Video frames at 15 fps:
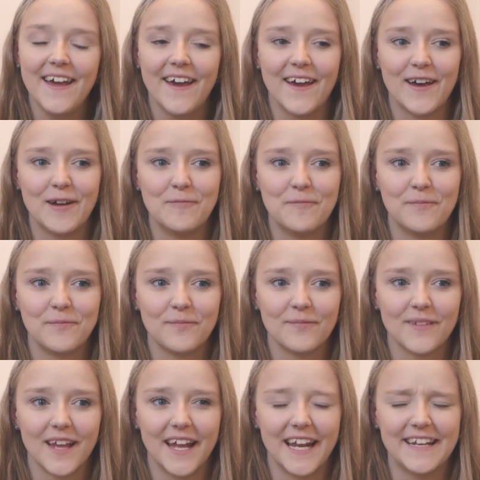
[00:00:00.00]
And
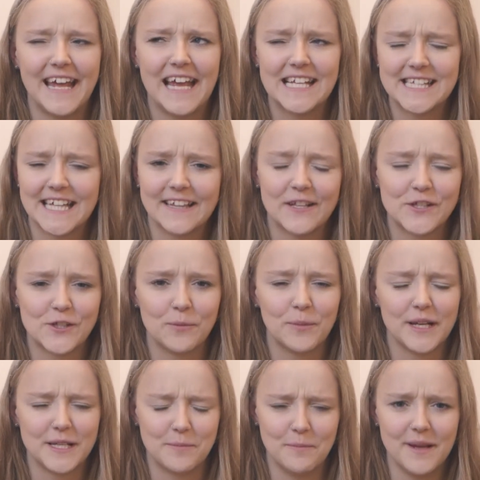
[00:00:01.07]
I'd hate to think that
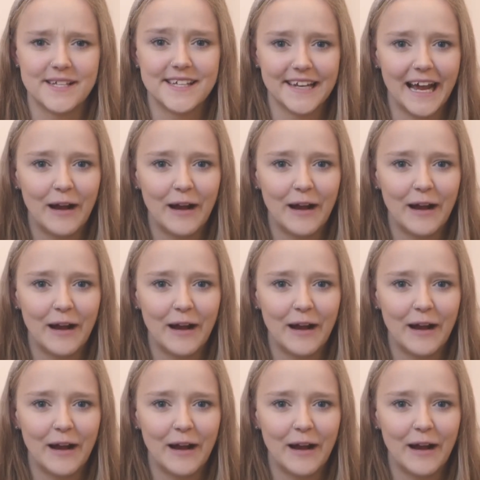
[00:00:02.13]
somebody's missing